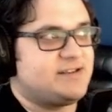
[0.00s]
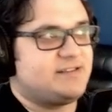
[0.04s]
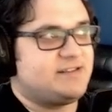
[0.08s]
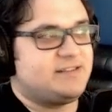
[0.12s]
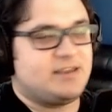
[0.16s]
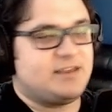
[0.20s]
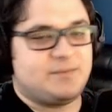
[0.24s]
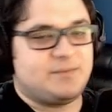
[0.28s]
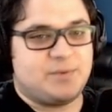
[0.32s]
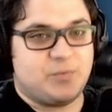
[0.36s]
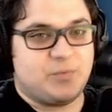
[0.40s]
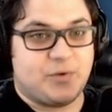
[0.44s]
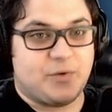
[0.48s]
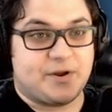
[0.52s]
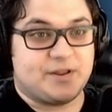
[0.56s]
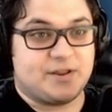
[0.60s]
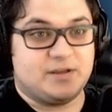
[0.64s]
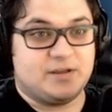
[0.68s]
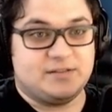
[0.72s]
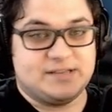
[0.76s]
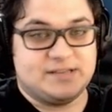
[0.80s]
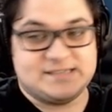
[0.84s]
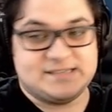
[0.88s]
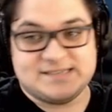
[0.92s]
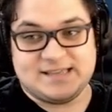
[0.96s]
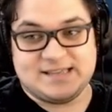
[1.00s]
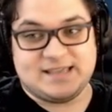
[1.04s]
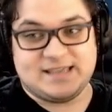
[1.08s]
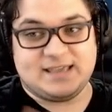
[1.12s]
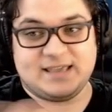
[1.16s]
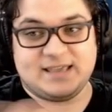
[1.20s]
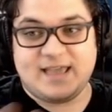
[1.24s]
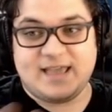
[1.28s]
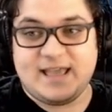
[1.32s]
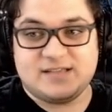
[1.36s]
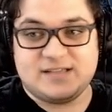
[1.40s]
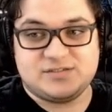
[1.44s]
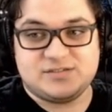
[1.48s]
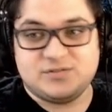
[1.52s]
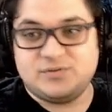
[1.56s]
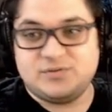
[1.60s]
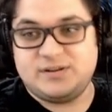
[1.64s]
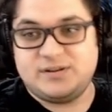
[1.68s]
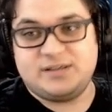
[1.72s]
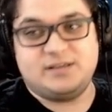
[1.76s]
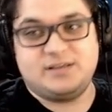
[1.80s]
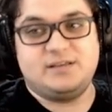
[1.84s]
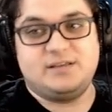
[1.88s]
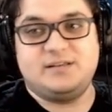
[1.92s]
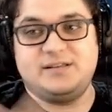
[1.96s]
they could be working on this and get canceled,
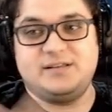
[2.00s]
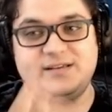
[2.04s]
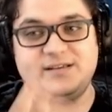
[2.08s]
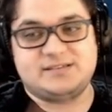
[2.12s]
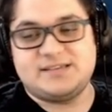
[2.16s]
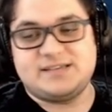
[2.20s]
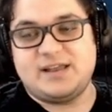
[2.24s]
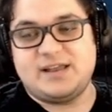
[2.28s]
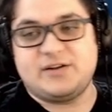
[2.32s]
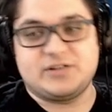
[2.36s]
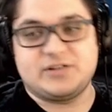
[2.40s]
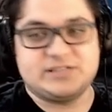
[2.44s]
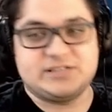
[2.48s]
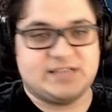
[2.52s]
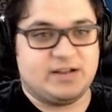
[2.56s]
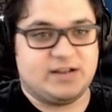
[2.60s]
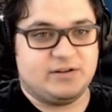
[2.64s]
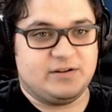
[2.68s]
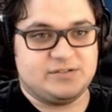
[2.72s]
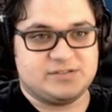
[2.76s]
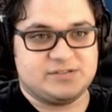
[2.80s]
et cetera, et cetera.